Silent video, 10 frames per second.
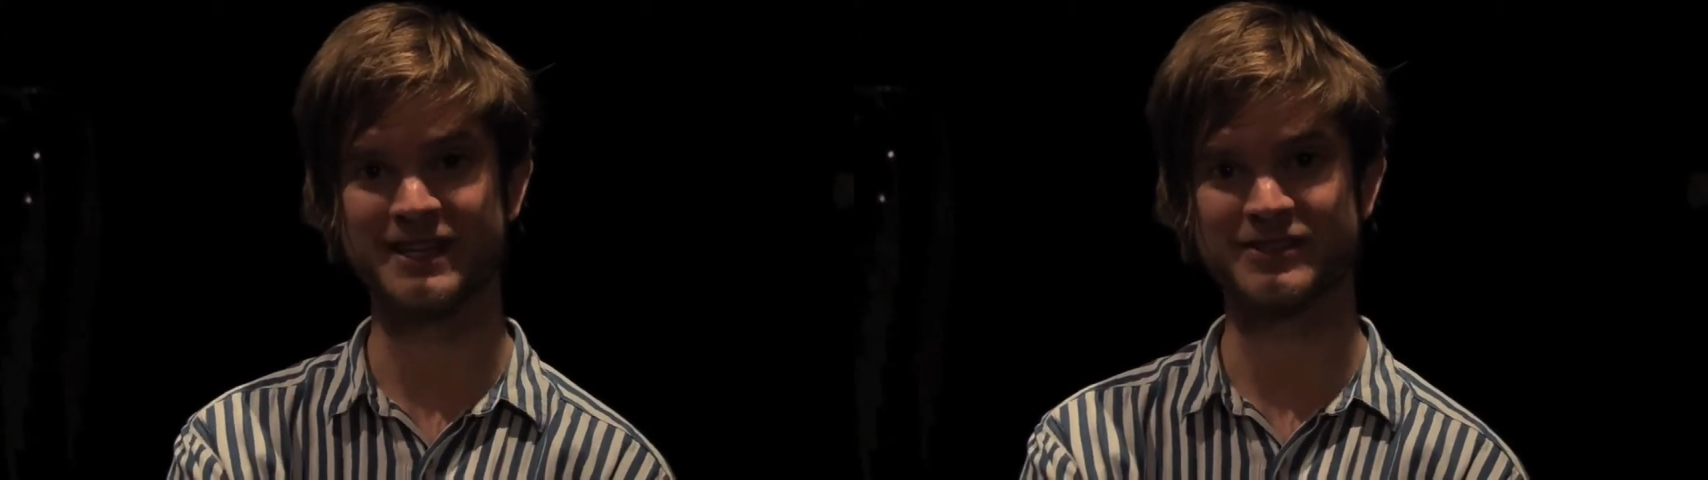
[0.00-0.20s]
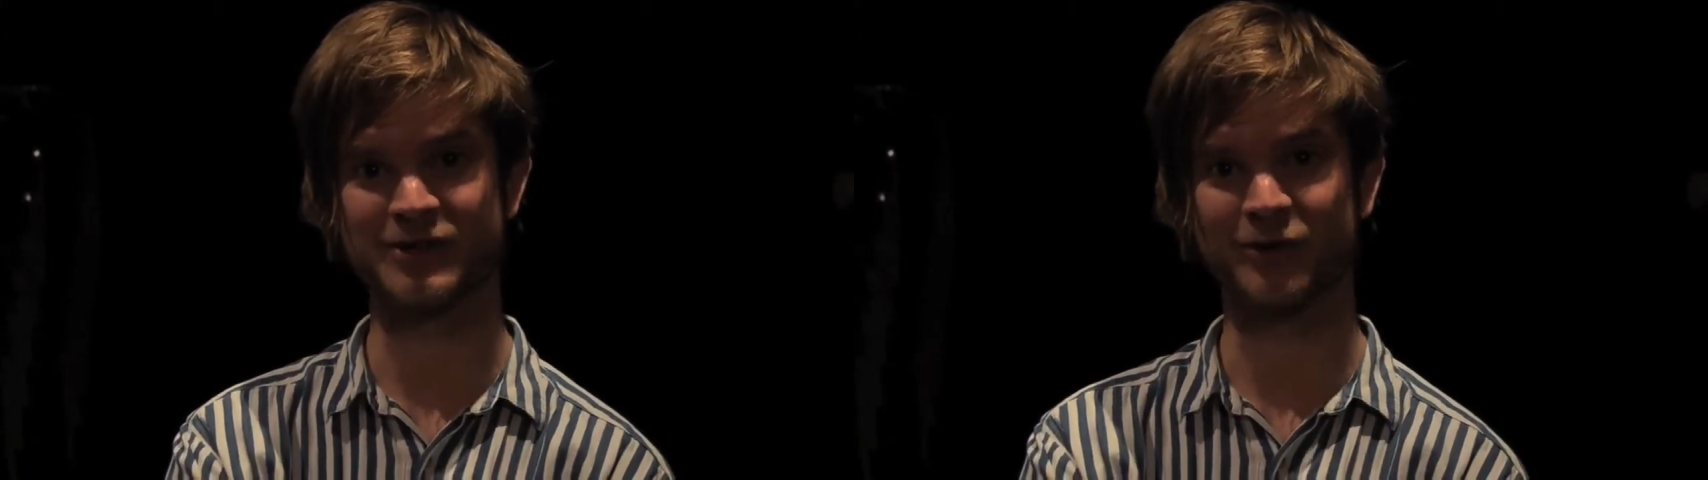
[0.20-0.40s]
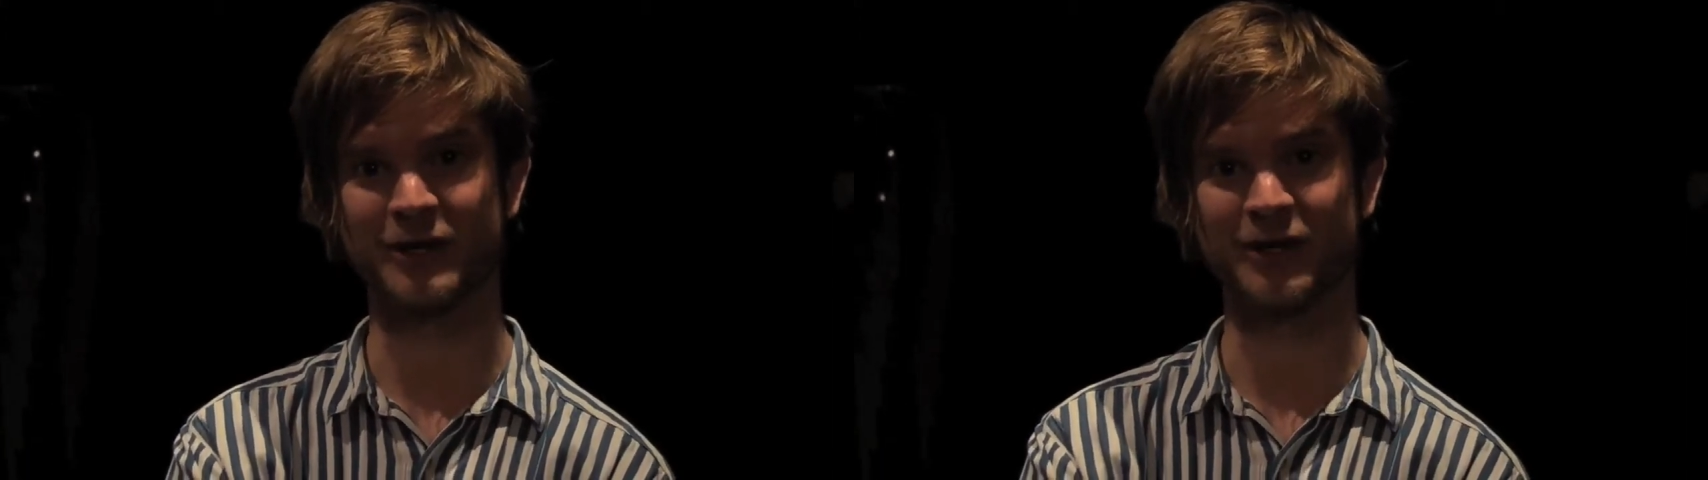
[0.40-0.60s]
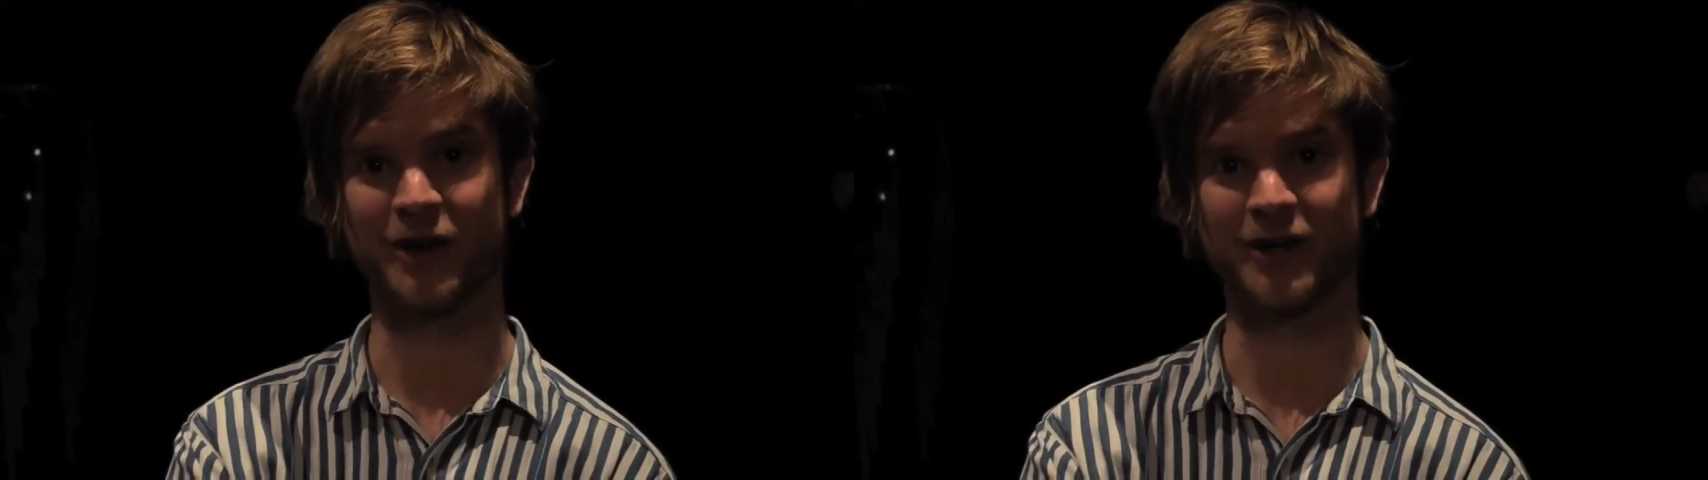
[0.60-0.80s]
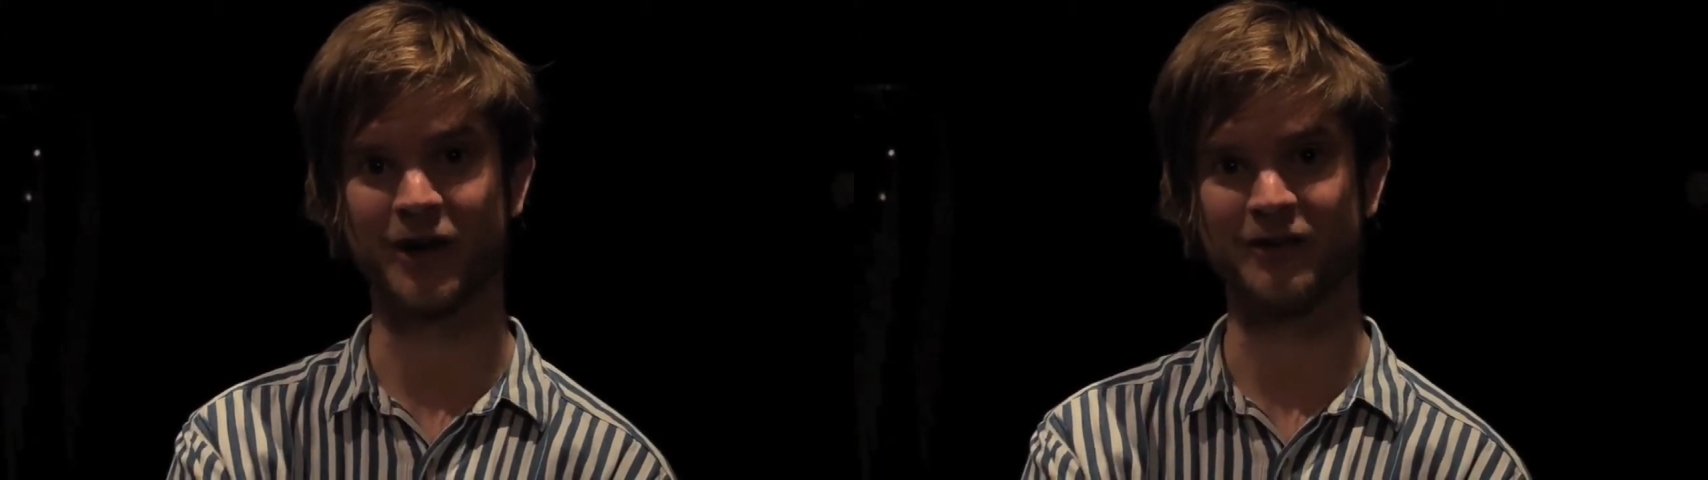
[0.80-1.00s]
historical
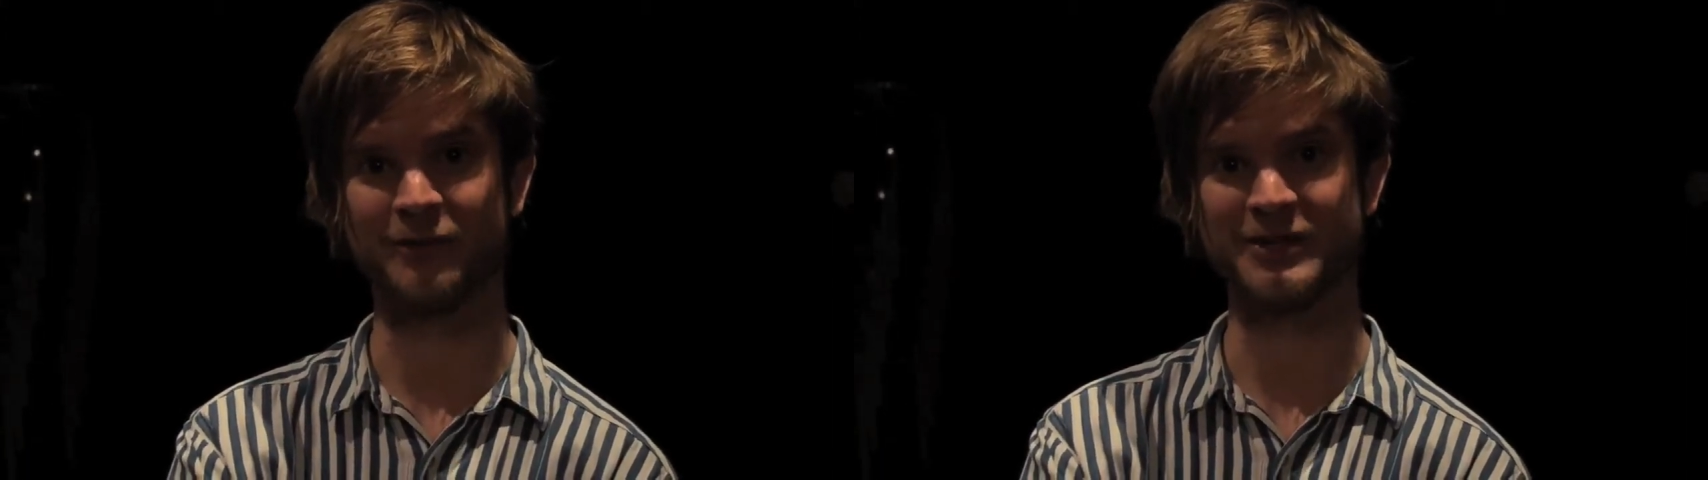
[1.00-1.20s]
archive,